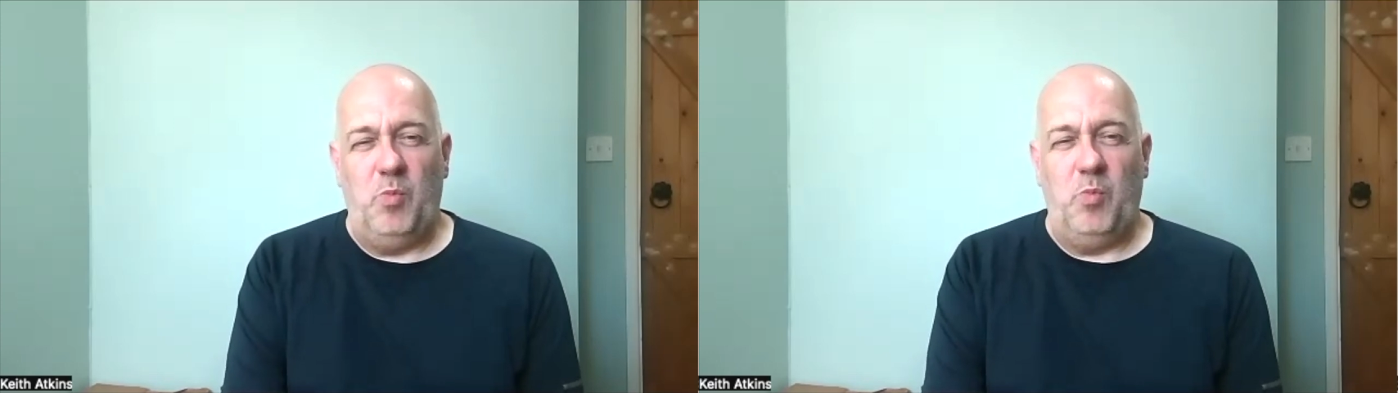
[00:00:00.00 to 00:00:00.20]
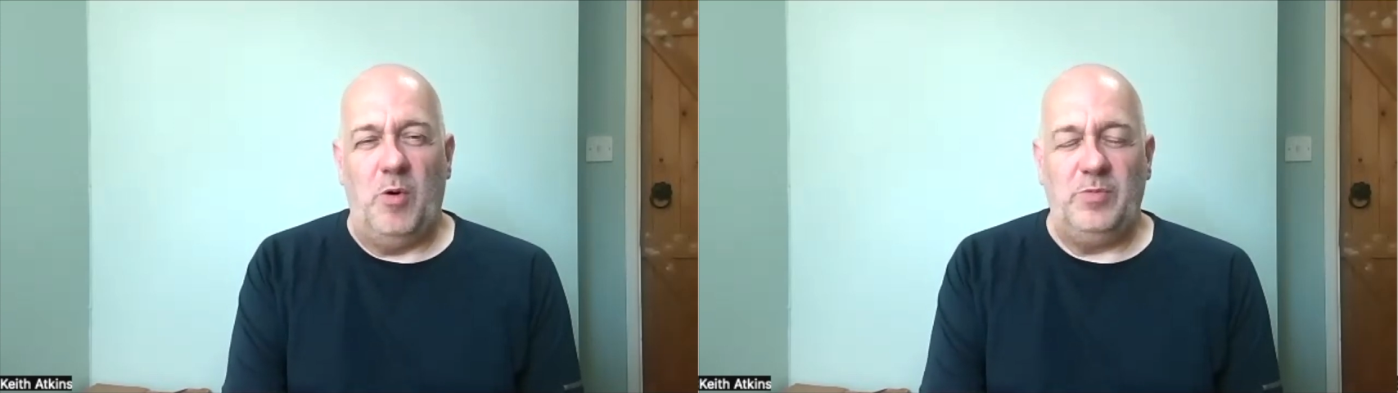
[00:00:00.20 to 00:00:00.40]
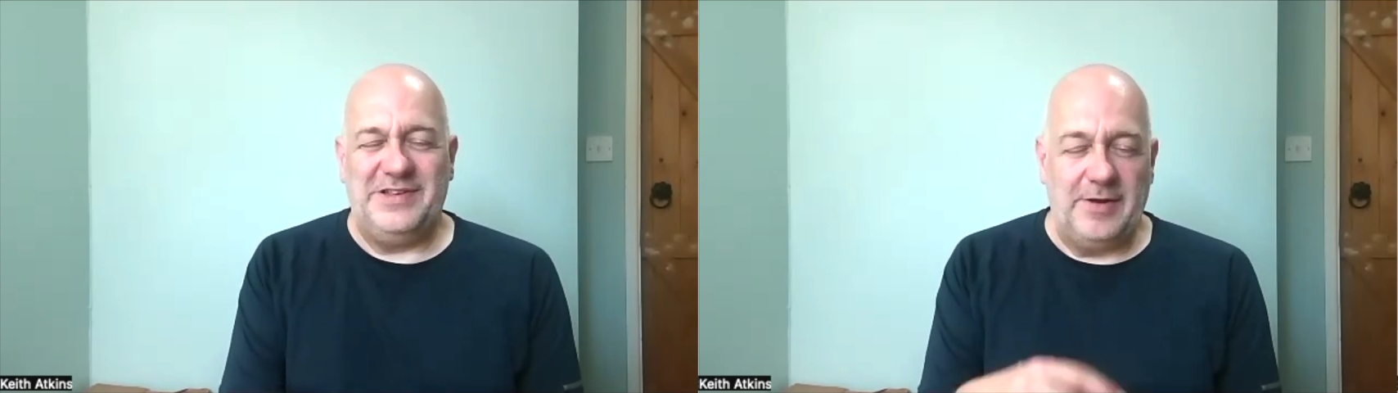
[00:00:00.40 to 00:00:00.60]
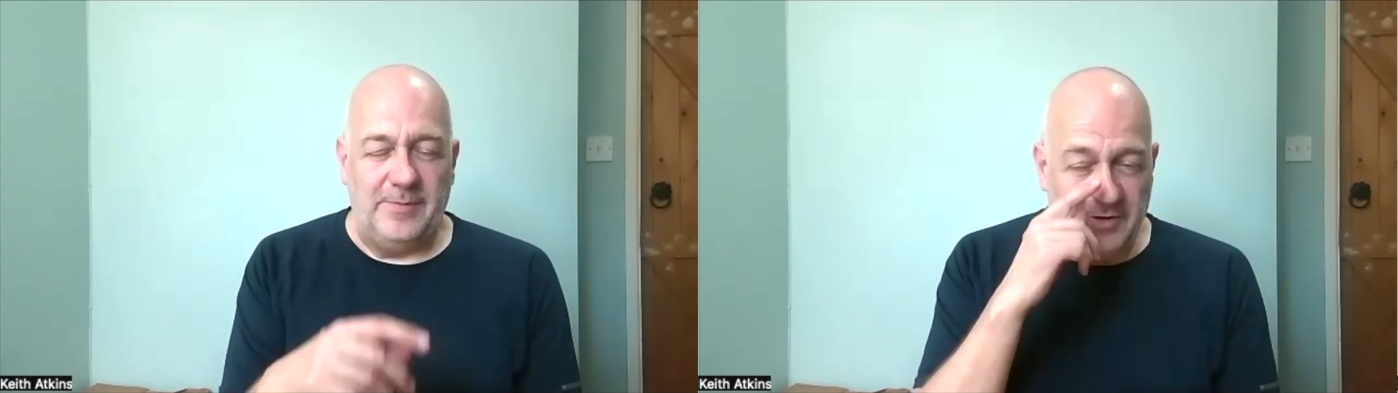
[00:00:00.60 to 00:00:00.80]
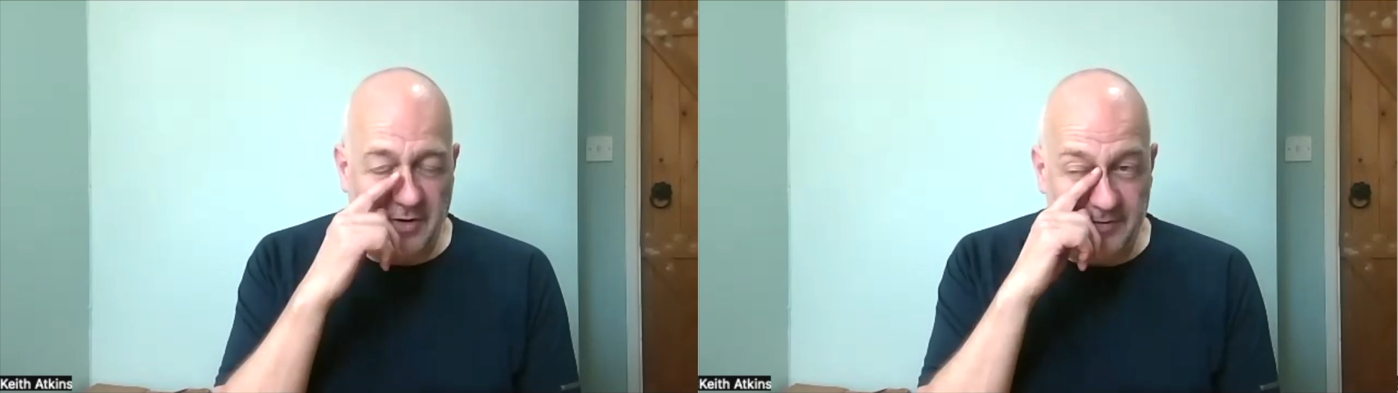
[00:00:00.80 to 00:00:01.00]
What we
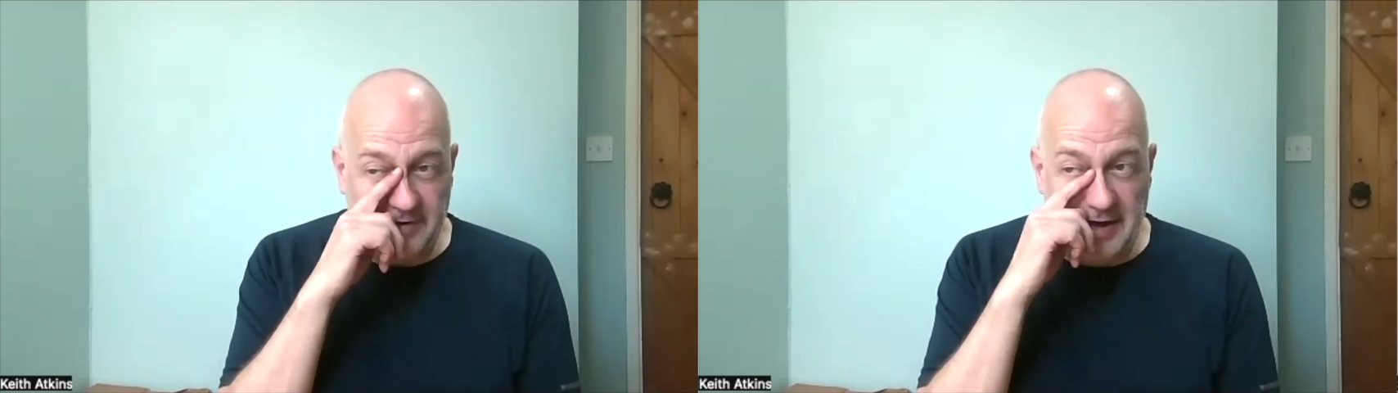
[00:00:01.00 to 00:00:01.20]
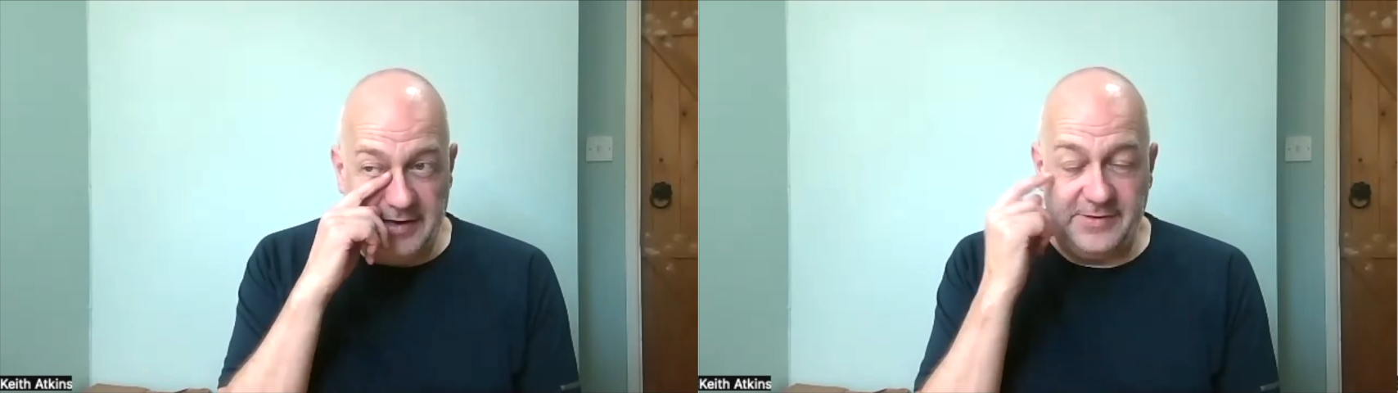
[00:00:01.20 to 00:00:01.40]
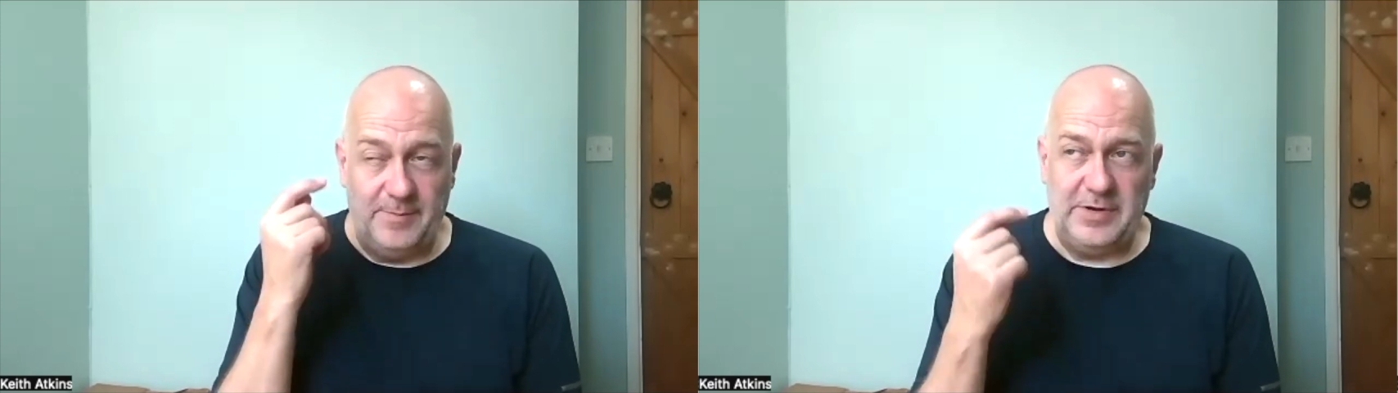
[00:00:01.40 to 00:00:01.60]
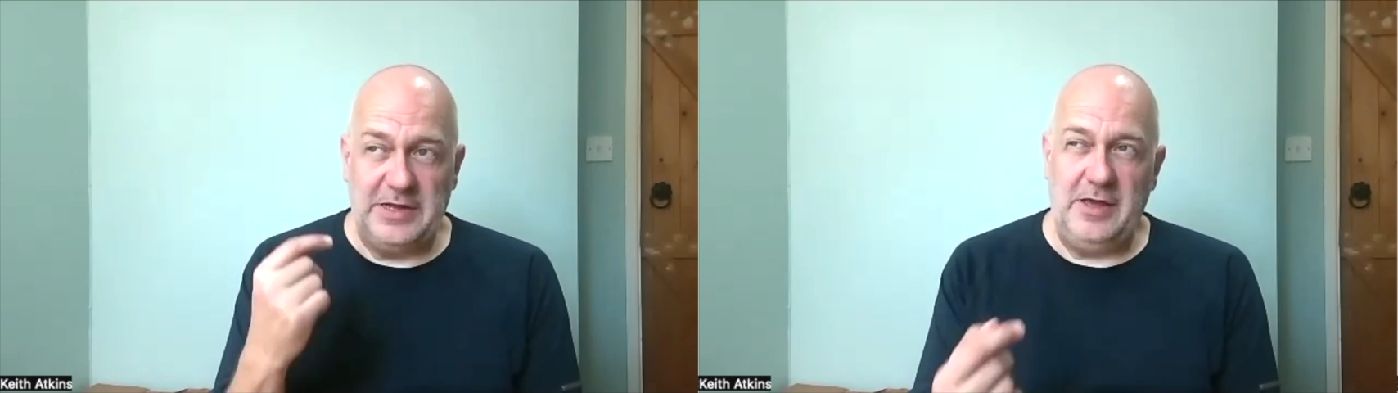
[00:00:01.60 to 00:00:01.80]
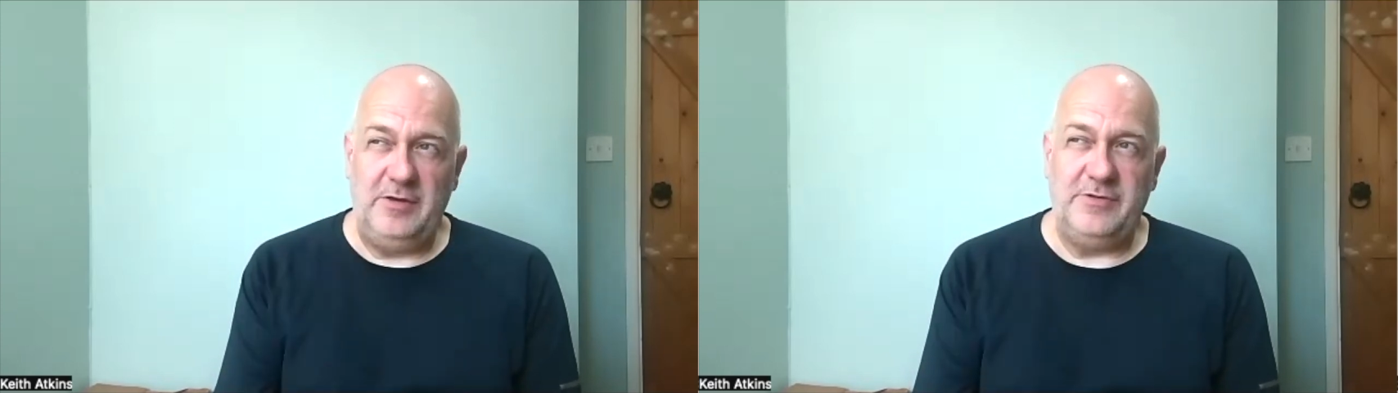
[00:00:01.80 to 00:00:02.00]
sometimes get is
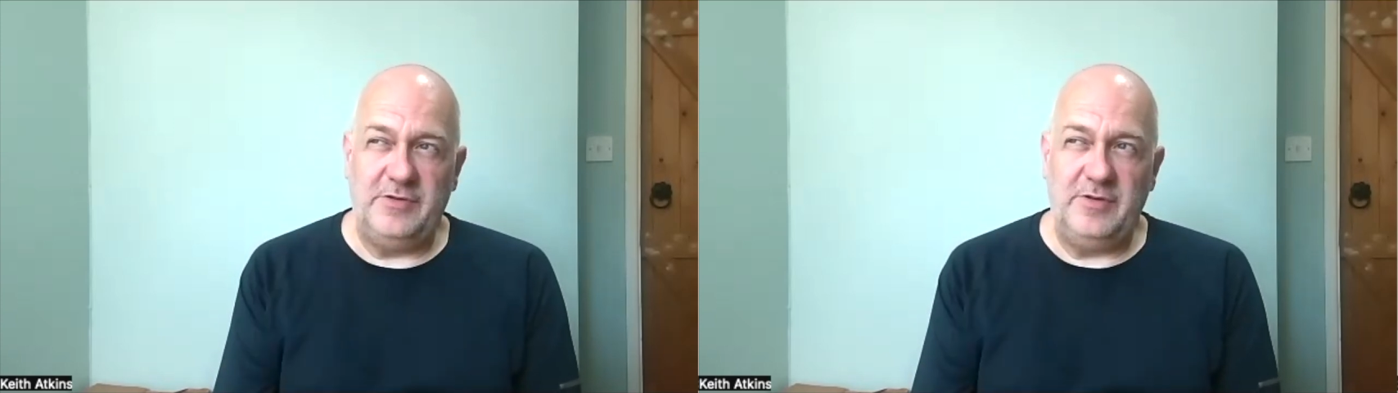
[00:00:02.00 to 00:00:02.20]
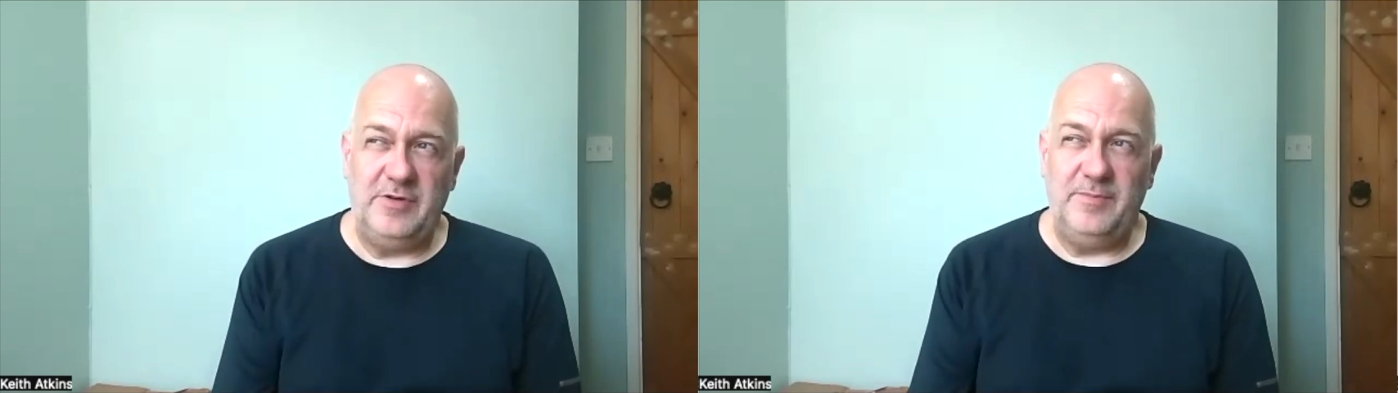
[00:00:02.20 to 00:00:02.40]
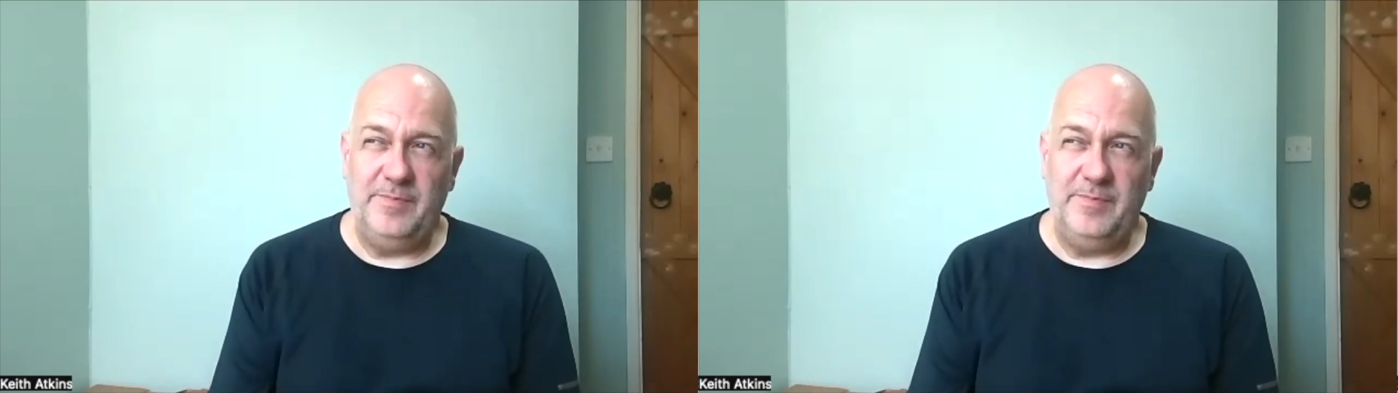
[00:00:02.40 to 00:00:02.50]
somebody who's